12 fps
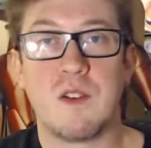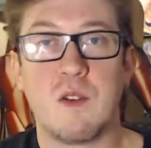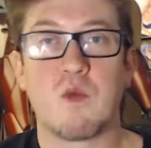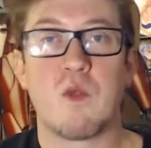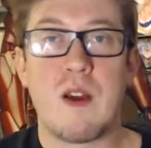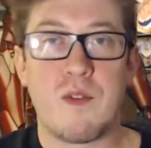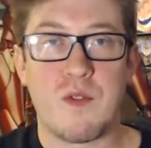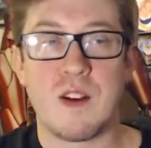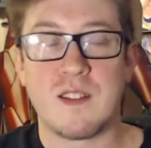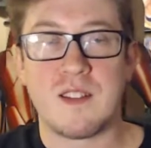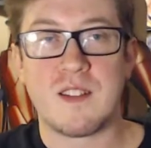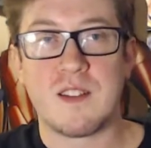
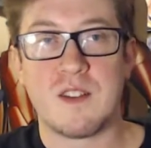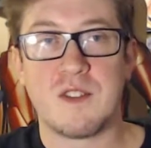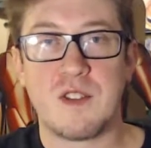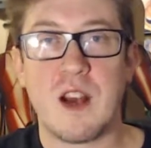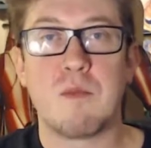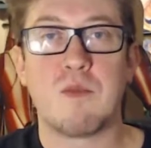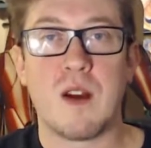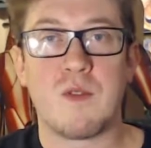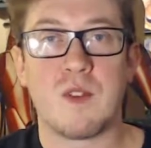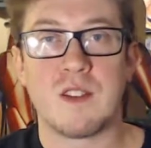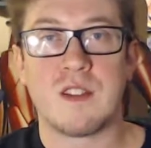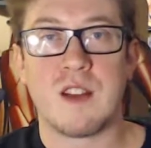reference, your job
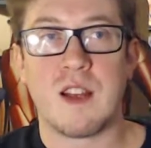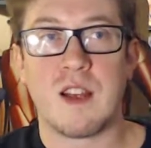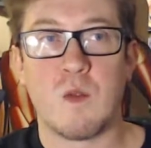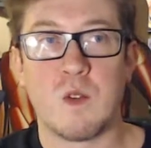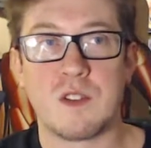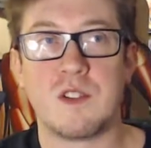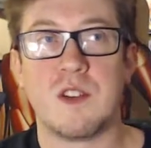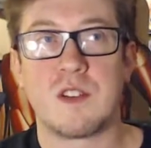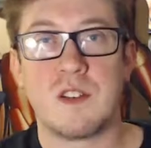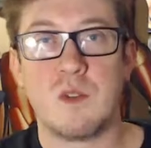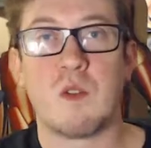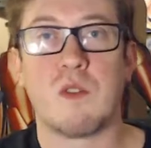reference thing was
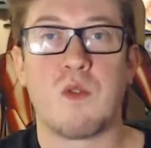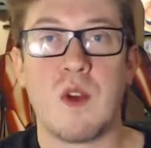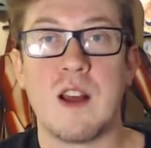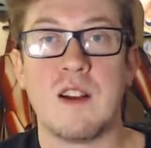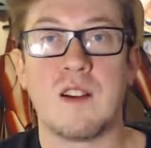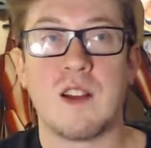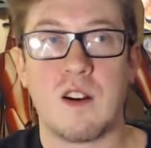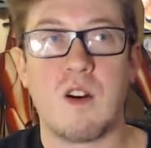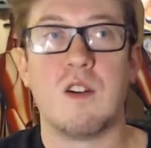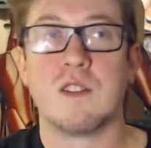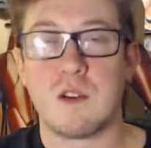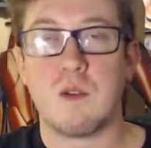just your friend that
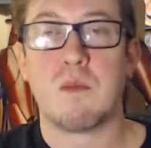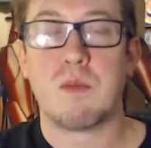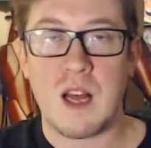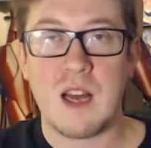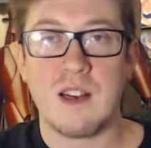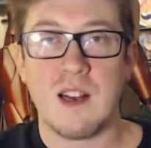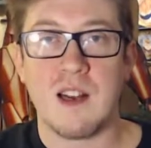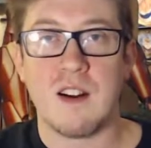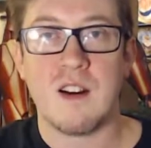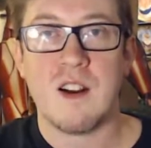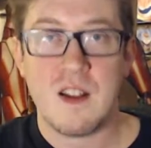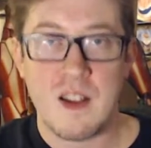also applied
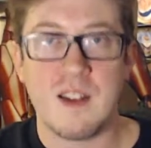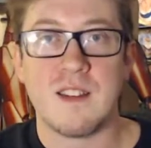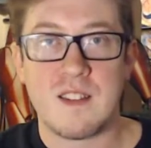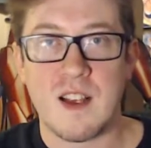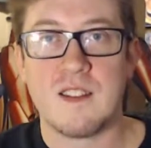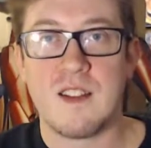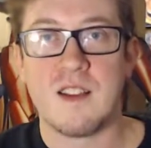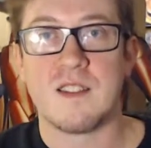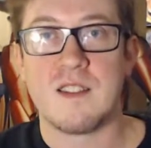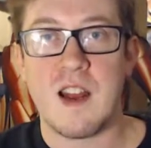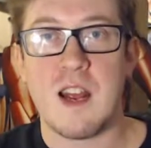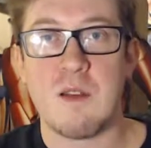here, and it says his
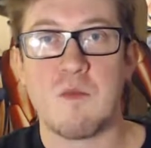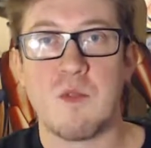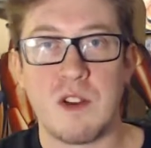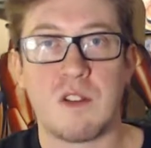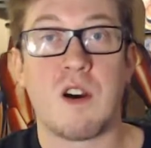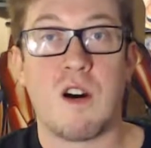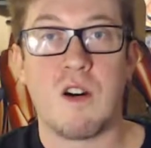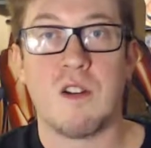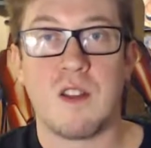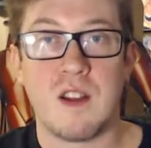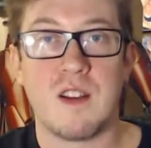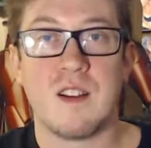name when you call
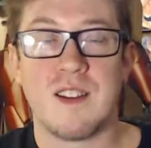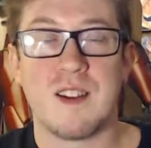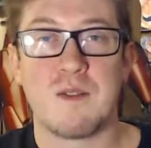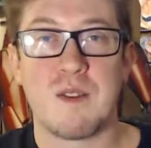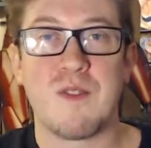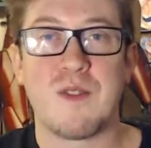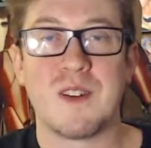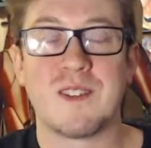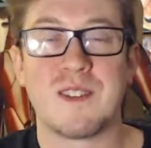the reference